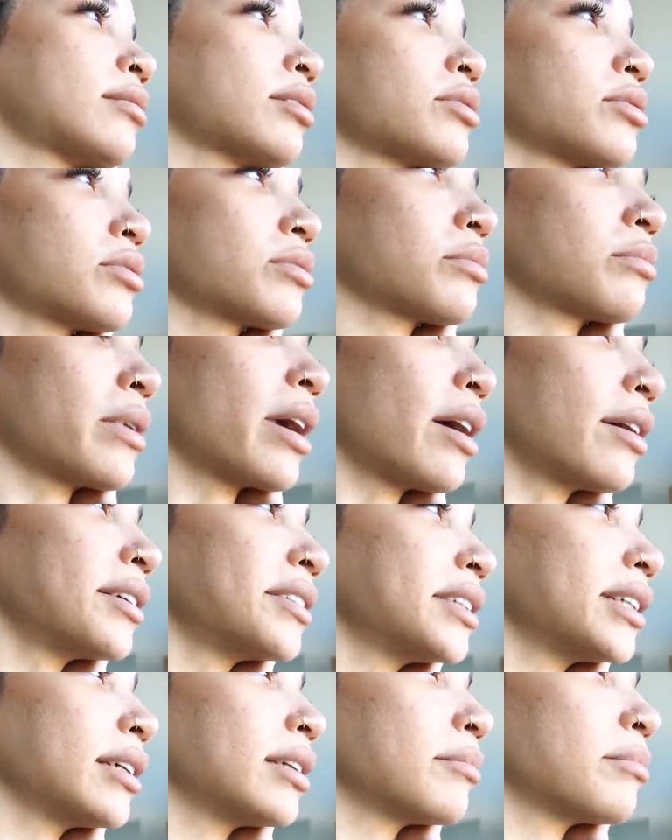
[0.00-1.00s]
The
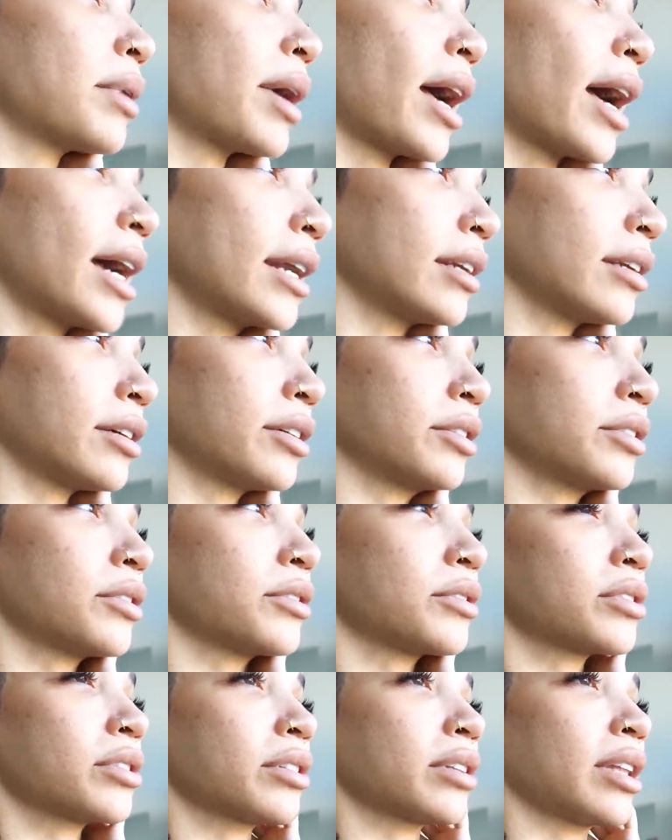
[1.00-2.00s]
surrounding
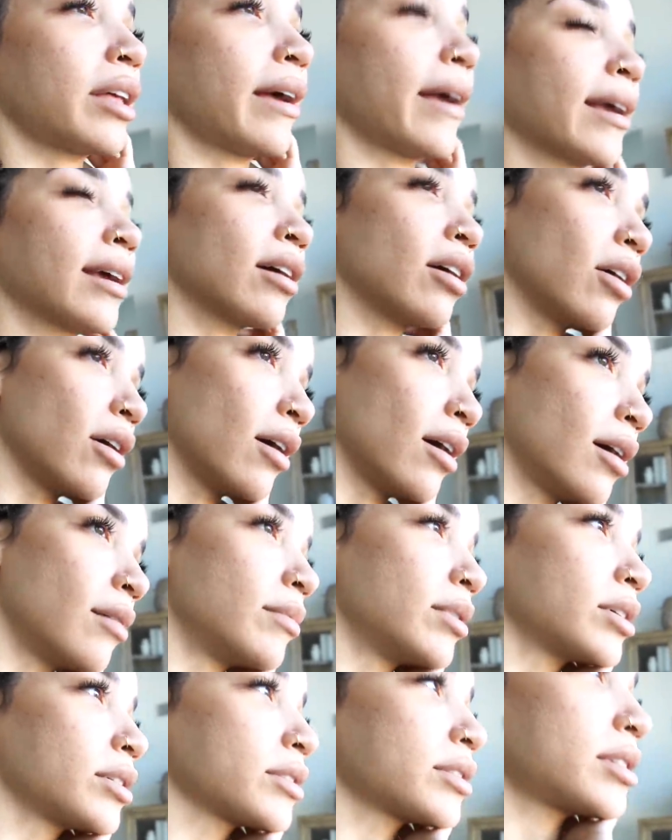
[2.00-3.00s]
patios are like
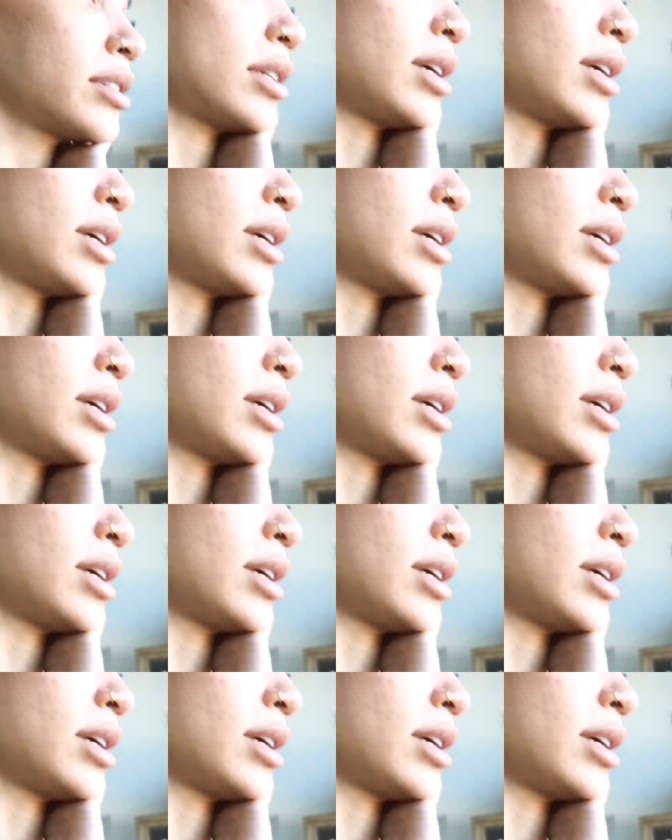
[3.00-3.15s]
almost